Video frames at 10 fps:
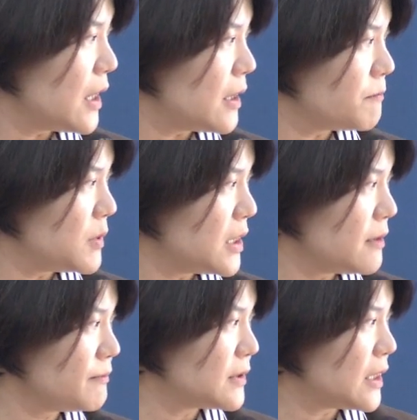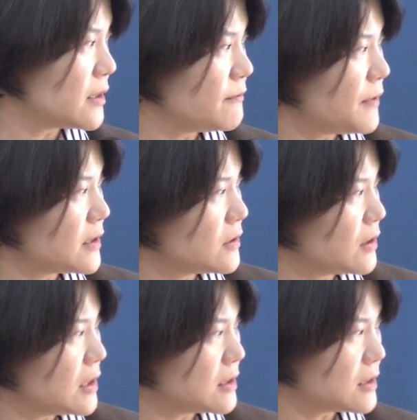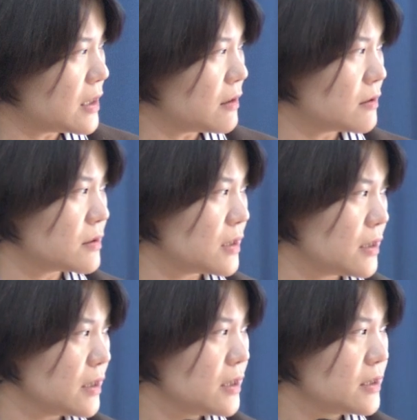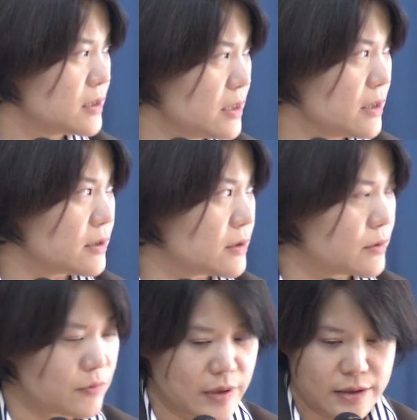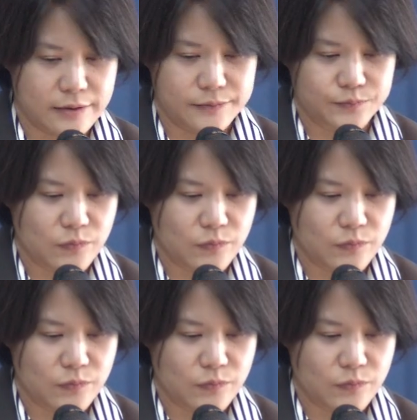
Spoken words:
and believe that infection is not a serious threat.